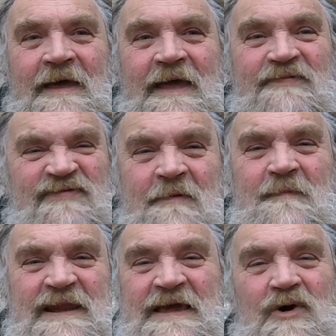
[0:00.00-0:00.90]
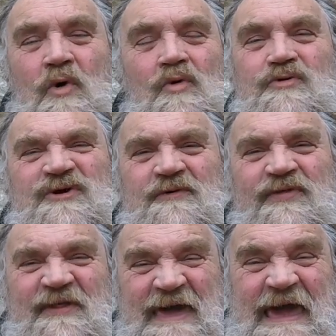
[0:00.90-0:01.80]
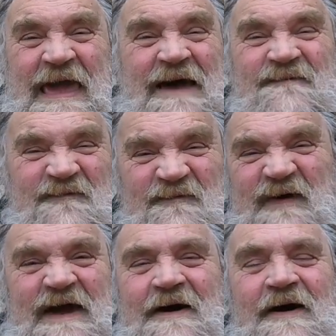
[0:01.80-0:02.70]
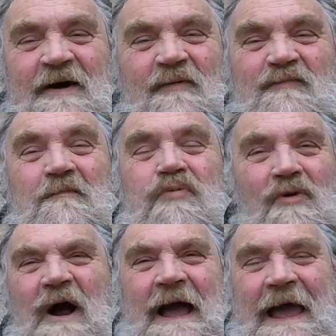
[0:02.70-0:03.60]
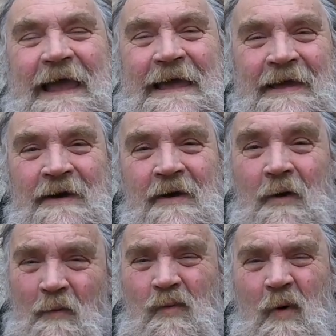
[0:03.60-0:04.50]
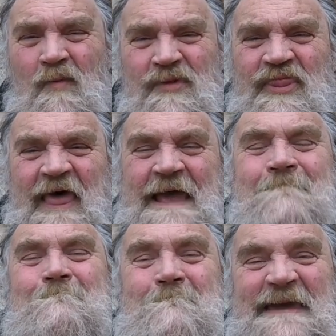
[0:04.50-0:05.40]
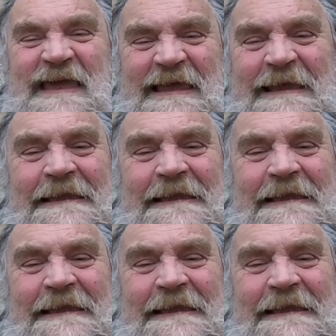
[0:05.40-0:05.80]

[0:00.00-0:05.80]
If somebody called you the Vicar of Bray, what would they mean?